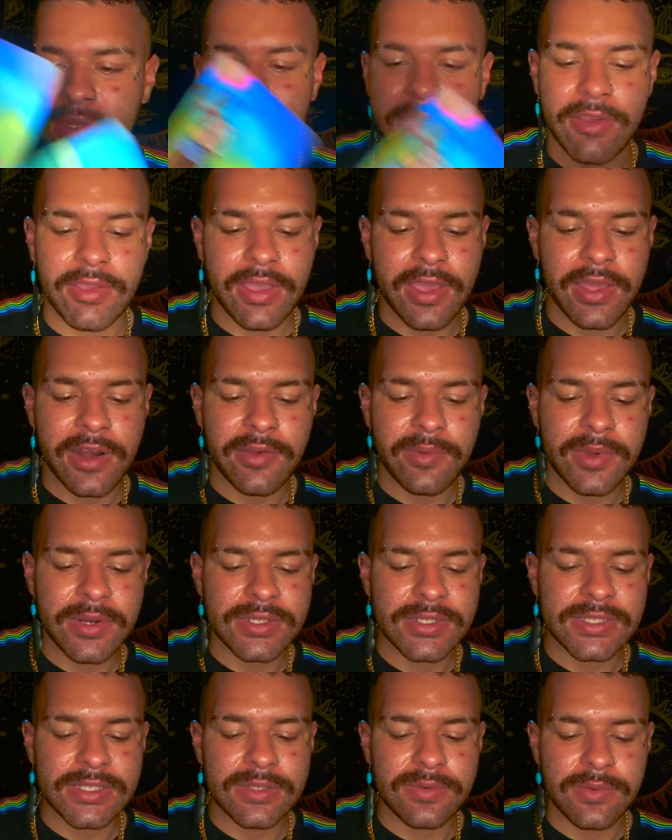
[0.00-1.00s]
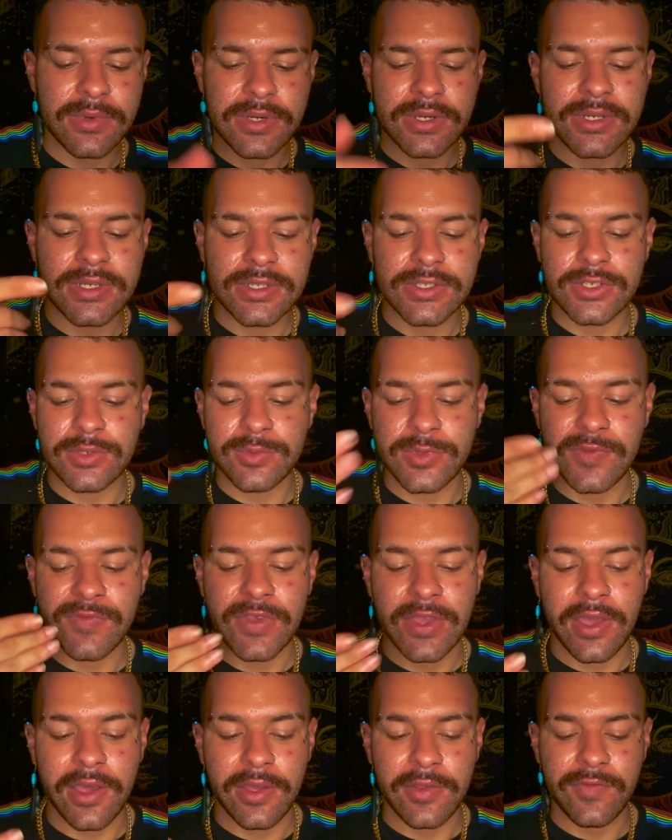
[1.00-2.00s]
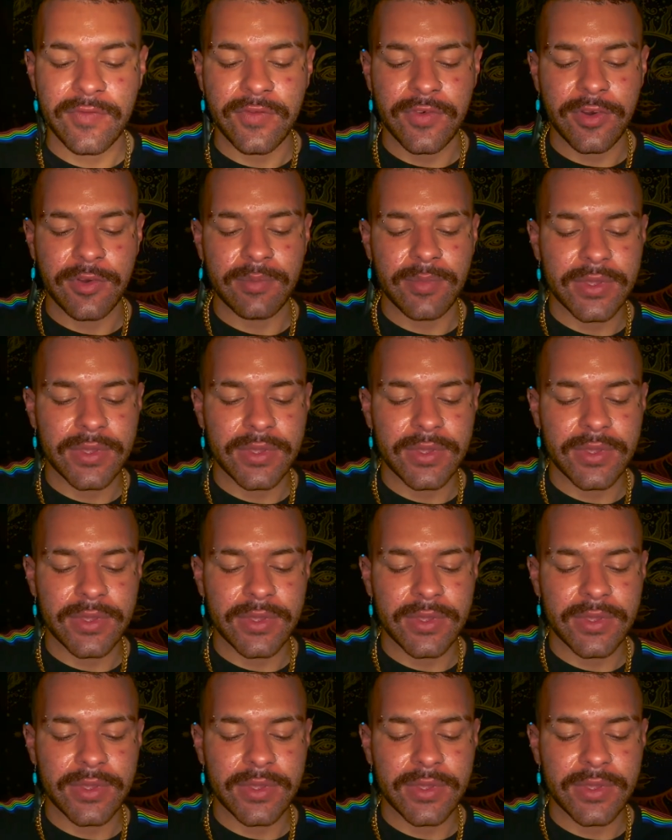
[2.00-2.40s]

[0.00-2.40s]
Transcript: Now, I kind of want to see what it is you're moving on from,